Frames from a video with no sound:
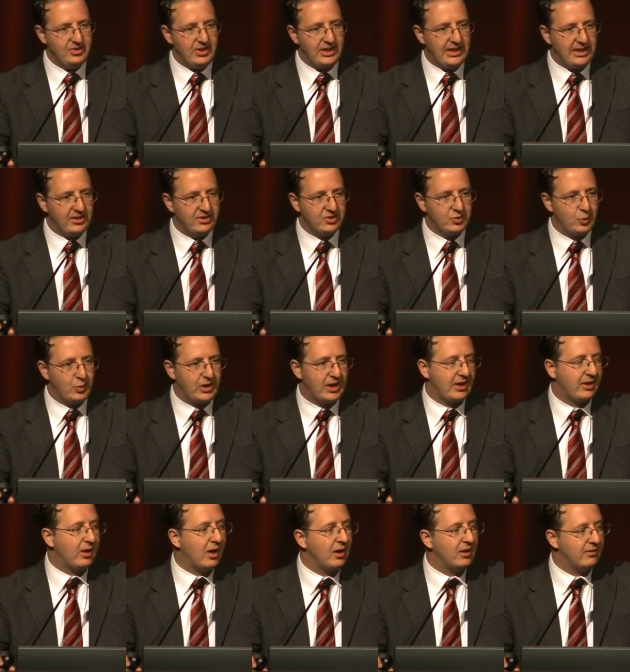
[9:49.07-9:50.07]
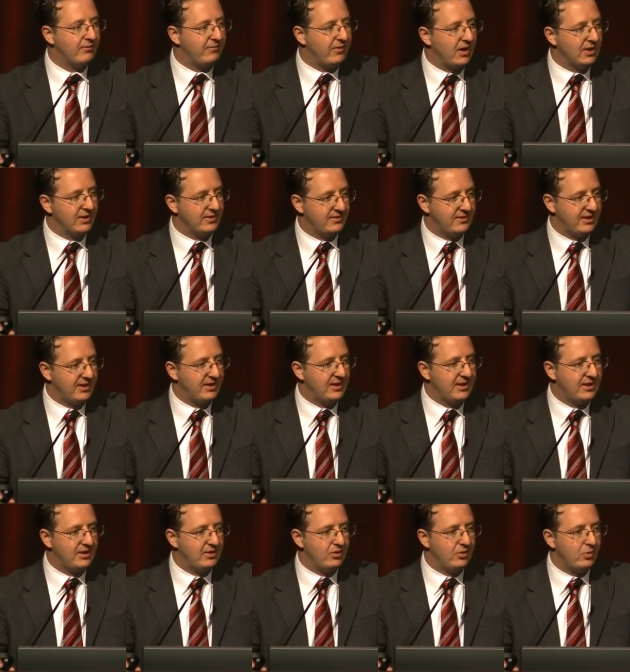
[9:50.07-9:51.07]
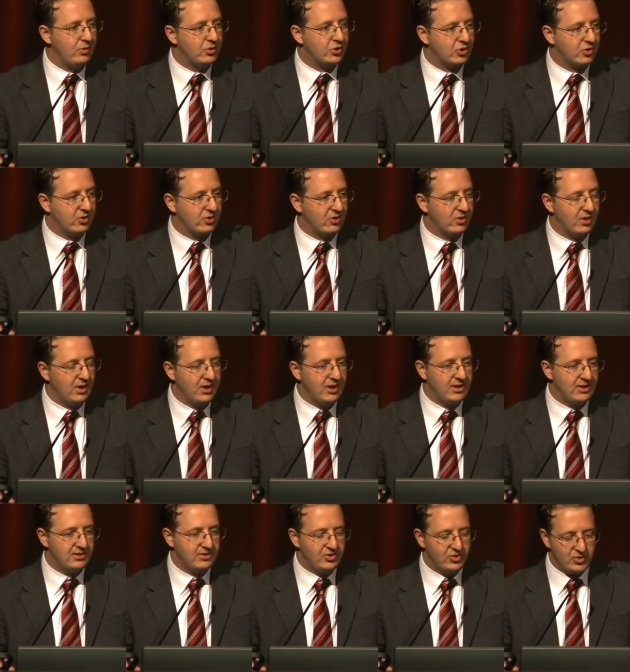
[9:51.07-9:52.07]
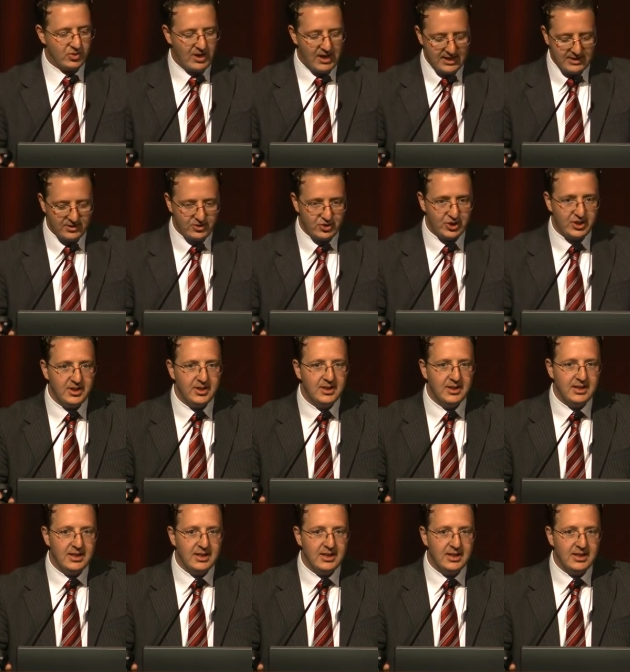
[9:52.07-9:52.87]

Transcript: here is what I call a volatility neutral strategy.